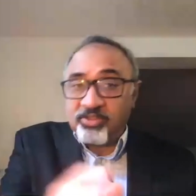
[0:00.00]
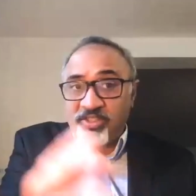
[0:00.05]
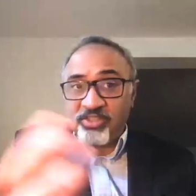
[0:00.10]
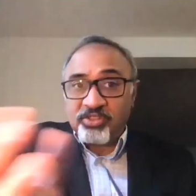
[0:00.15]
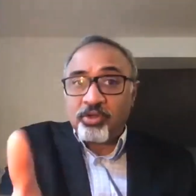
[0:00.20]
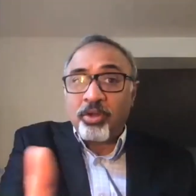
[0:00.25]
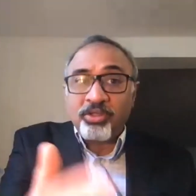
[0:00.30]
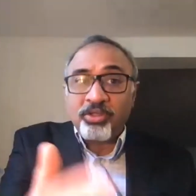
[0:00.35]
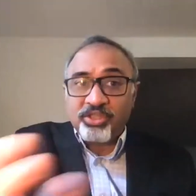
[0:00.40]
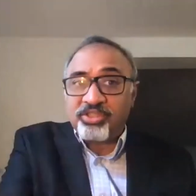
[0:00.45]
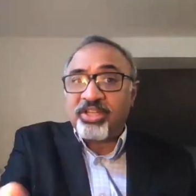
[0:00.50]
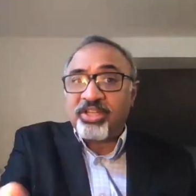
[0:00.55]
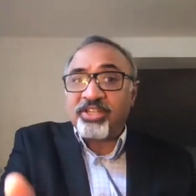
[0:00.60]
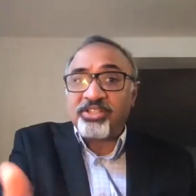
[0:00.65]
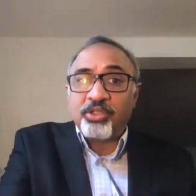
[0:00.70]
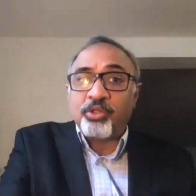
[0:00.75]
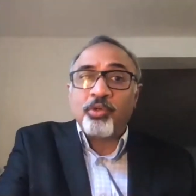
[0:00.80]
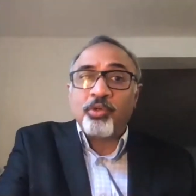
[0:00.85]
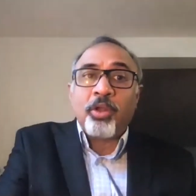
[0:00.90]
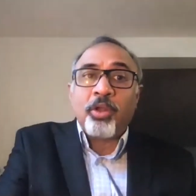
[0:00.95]
these colleges actually
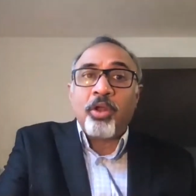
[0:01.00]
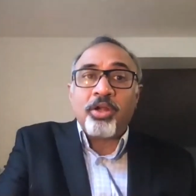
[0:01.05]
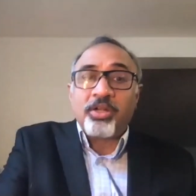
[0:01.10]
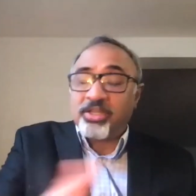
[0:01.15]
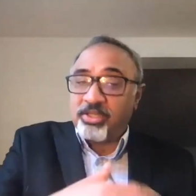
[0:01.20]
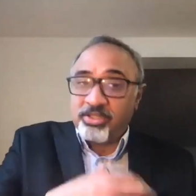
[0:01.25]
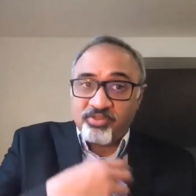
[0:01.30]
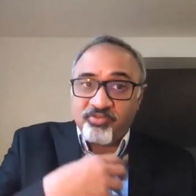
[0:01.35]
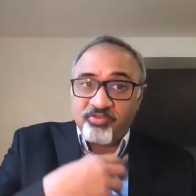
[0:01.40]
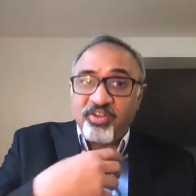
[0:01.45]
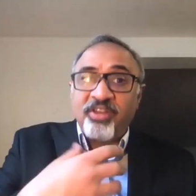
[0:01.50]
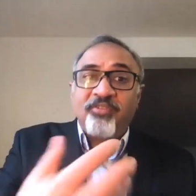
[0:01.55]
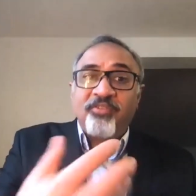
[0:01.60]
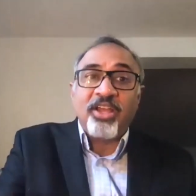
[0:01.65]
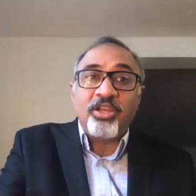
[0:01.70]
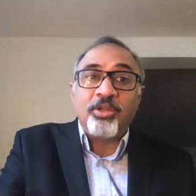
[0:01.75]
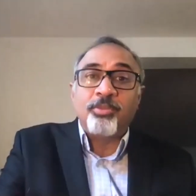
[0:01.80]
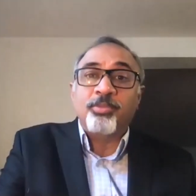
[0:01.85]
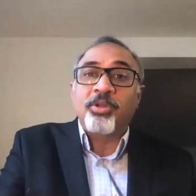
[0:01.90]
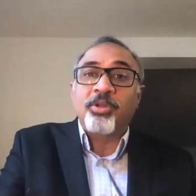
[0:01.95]
do a lot. It's very
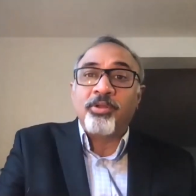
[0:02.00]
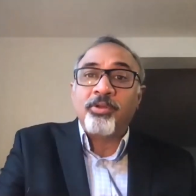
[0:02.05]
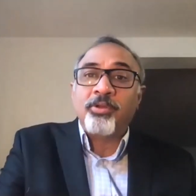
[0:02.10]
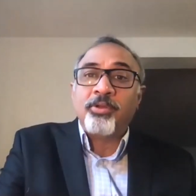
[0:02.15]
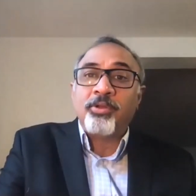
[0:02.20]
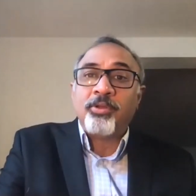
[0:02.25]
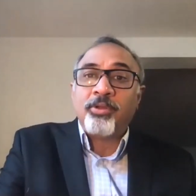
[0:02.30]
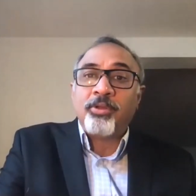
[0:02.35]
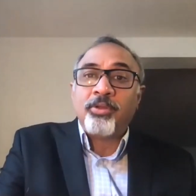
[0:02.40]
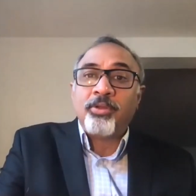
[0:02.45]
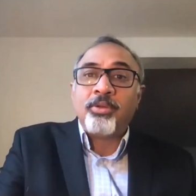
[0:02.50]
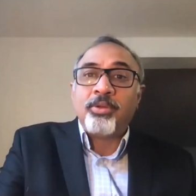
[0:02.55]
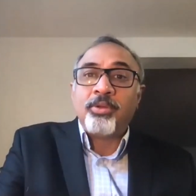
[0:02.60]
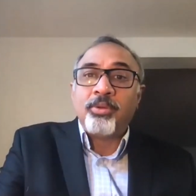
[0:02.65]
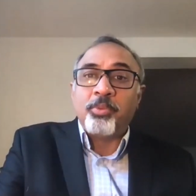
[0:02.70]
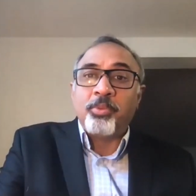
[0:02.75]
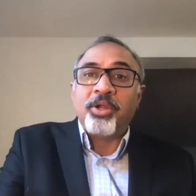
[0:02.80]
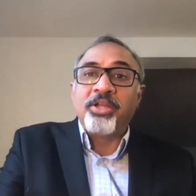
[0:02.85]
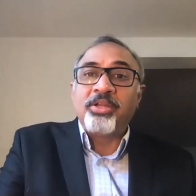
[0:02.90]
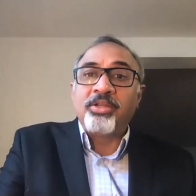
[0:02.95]
valuable,
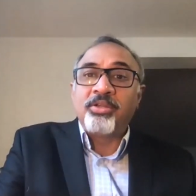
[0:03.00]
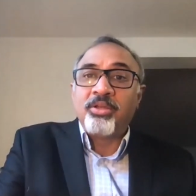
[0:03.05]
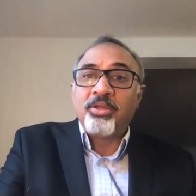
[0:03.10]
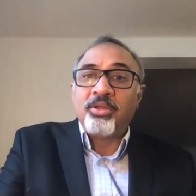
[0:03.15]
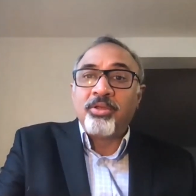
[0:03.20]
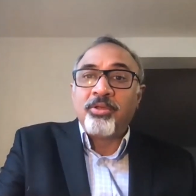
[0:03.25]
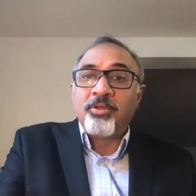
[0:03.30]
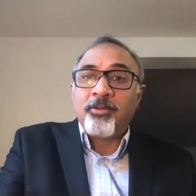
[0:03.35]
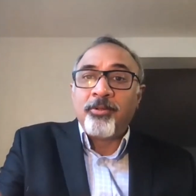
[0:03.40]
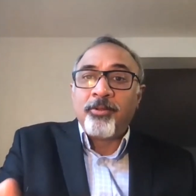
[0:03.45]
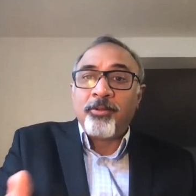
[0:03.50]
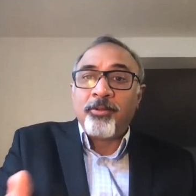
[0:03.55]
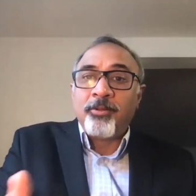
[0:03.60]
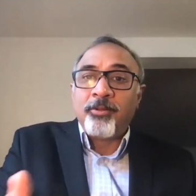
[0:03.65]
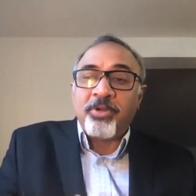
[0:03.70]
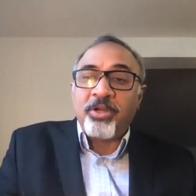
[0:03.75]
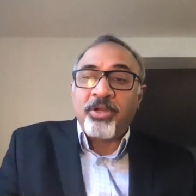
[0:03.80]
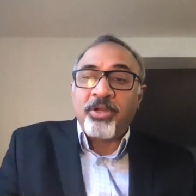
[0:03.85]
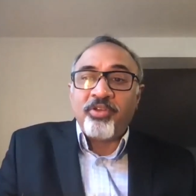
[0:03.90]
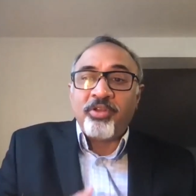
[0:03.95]
right?
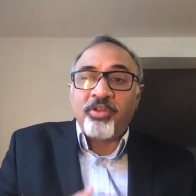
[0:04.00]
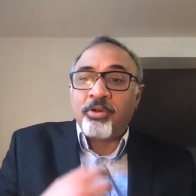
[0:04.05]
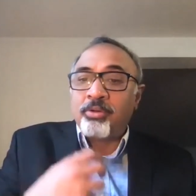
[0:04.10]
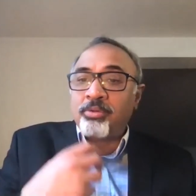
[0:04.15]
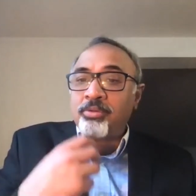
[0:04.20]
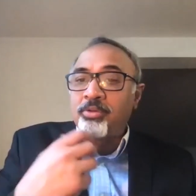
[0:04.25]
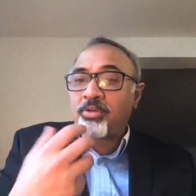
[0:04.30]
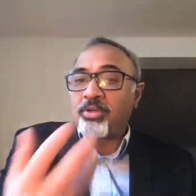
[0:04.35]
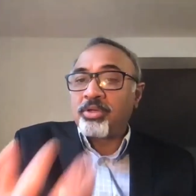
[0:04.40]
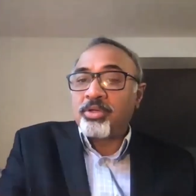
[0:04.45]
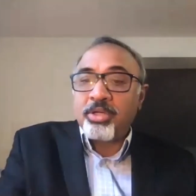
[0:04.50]
But if you don't,